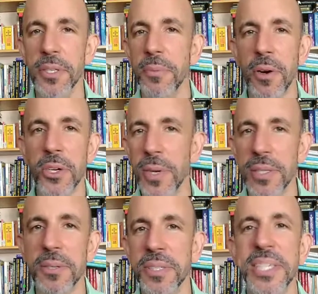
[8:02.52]
of small, quick
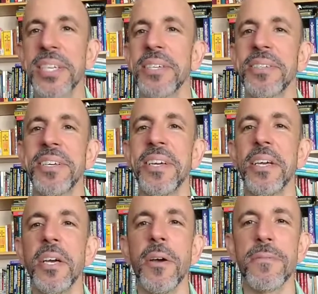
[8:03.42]
little details.
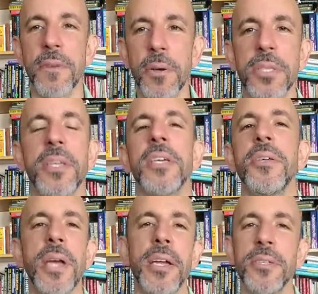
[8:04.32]
First thing
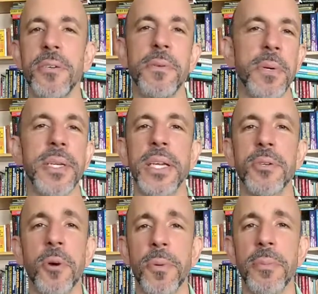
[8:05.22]
you got to do if you want to get out
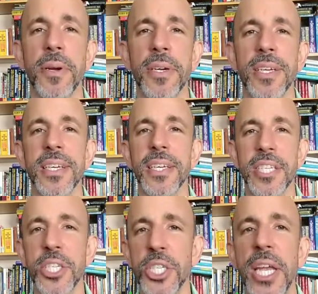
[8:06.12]
of corporate America
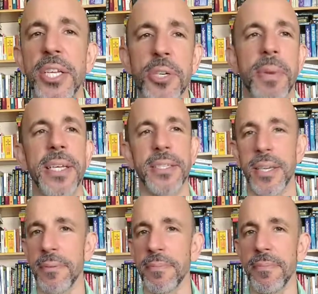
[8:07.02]
is change your
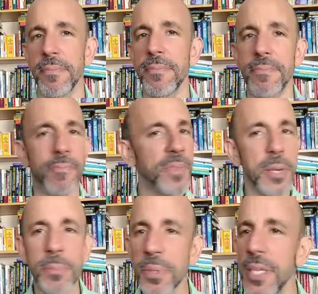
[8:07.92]
mindset.
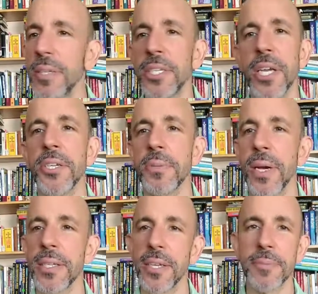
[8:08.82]
Completely change your
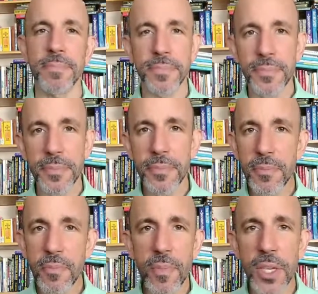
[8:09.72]
mindset.
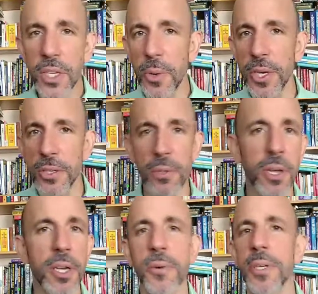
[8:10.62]
You are no
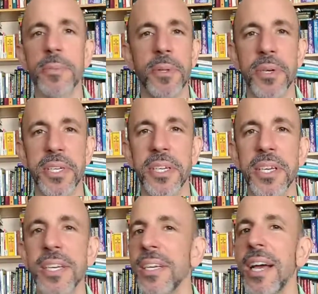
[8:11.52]
longer an employee.
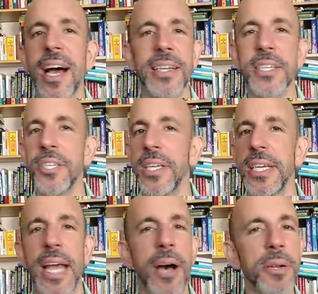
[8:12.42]
I need you to
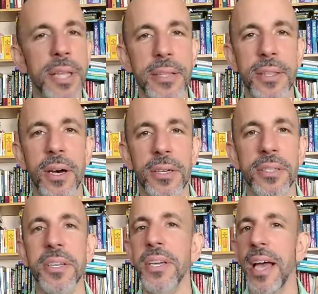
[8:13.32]
get out of that
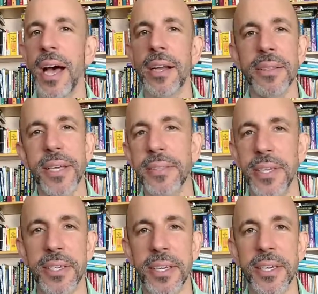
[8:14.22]
thought, out of that
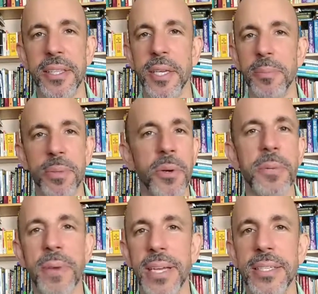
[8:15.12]
thinking. The employee
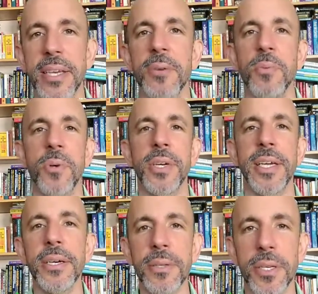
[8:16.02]
mindset will
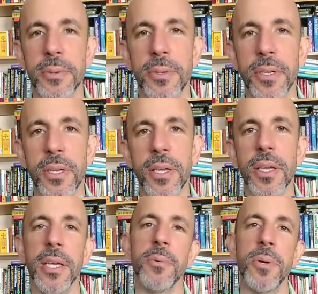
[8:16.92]
kill you.
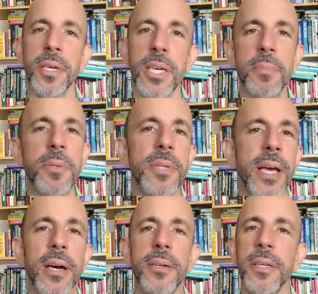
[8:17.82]
It will keep you
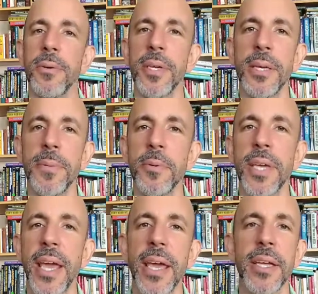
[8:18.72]
down. It'll keep you
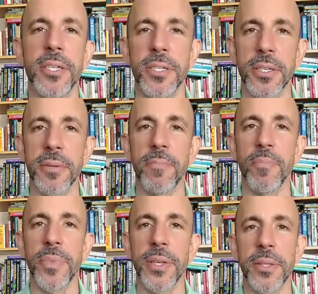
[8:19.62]
caged
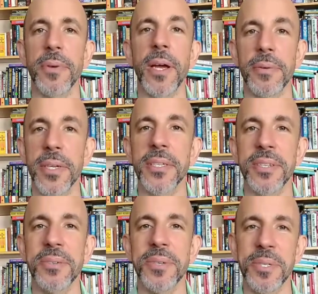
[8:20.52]
in the rat
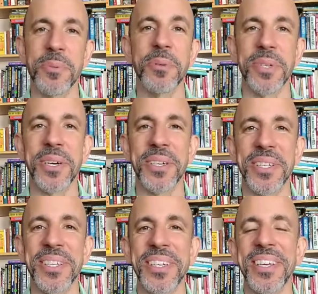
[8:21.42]
race, which is what we call
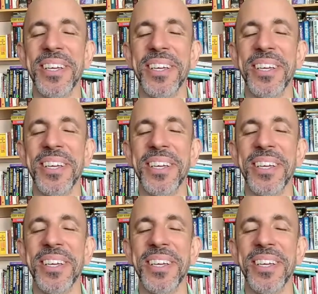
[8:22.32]
it.